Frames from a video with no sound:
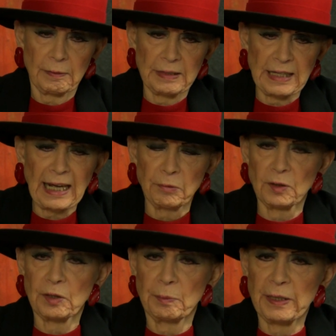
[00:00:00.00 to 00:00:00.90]

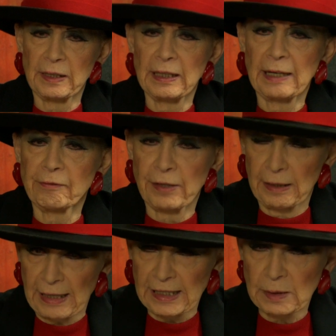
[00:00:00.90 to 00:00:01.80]
dabbled a bit in every
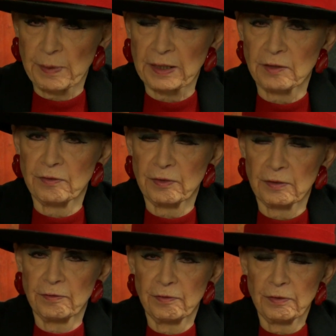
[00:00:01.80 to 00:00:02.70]
aspect of
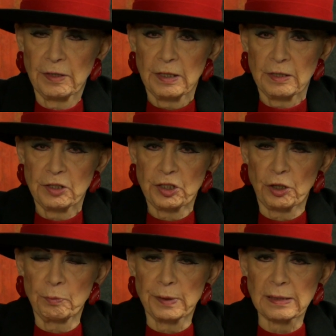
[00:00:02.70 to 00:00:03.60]
show
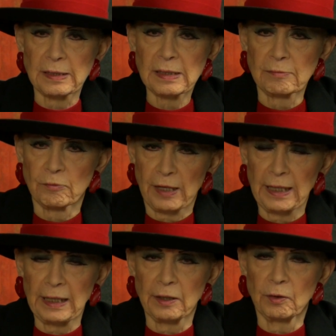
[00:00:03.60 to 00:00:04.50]
business and
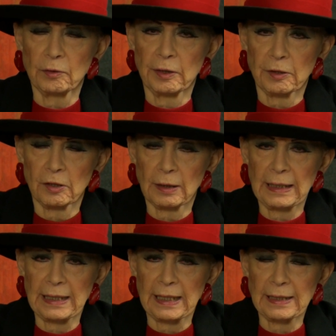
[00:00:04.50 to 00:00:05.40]
radio in the early
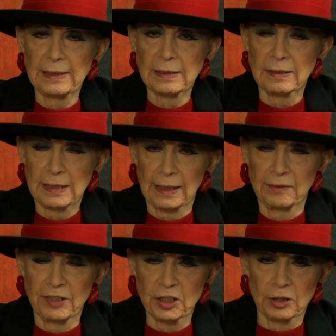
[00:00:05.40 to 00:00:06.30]
days and
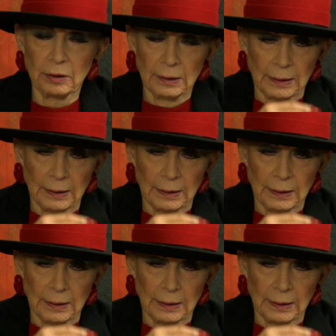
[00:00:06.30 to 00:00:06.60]
television.